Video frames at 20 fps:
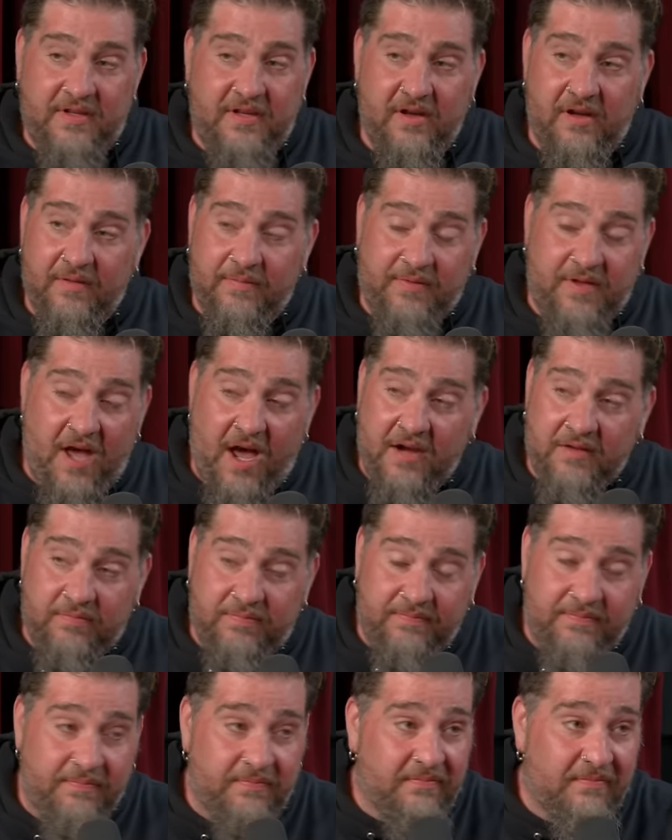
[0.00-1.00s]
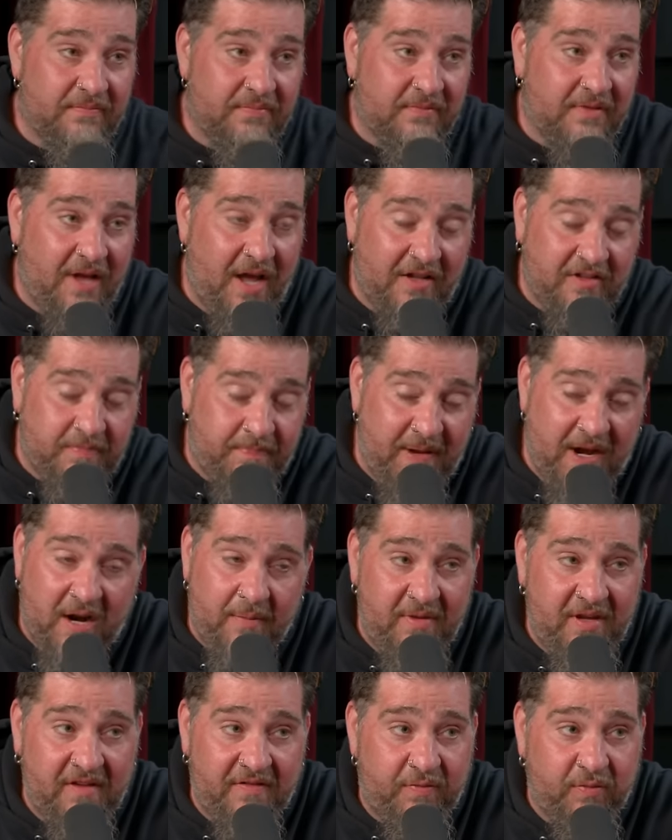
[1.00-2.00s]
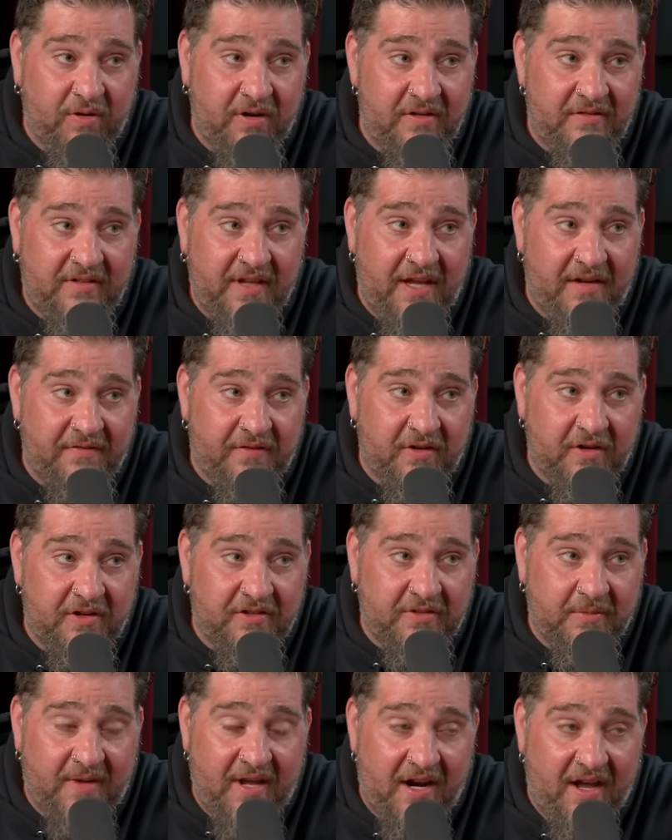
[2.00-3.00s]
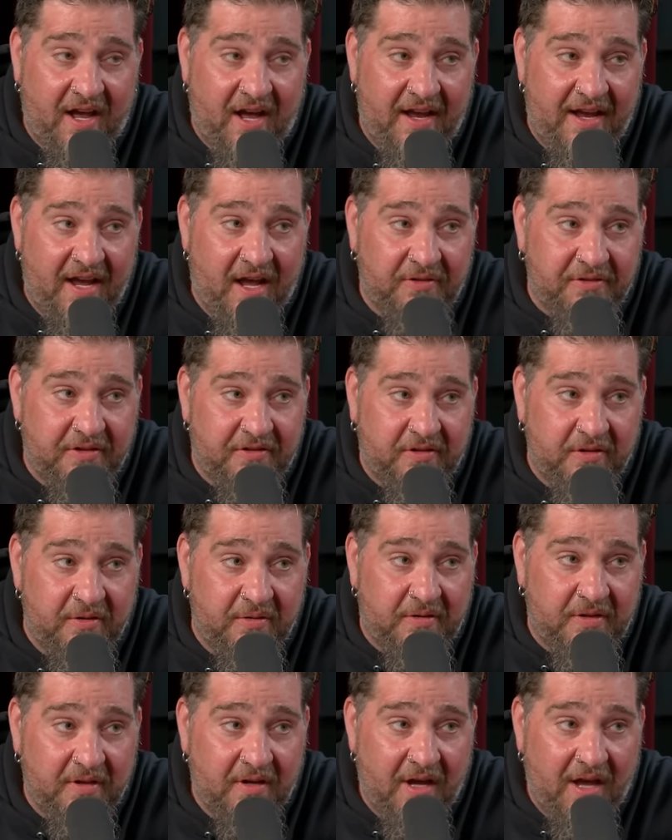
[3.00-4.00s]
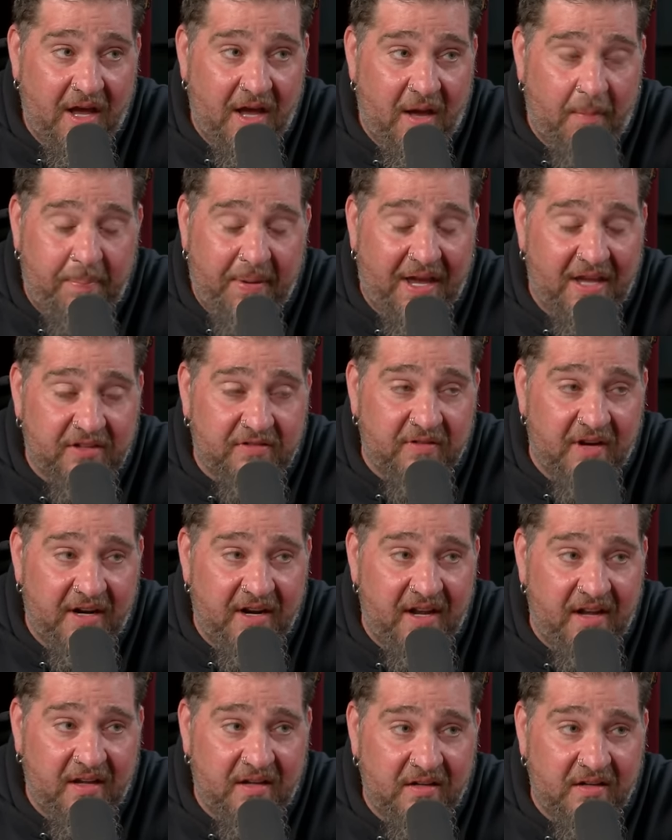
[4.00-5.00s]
kill. God, God spare me if we're in Denver or some kind of high altitude. I'll pass right out.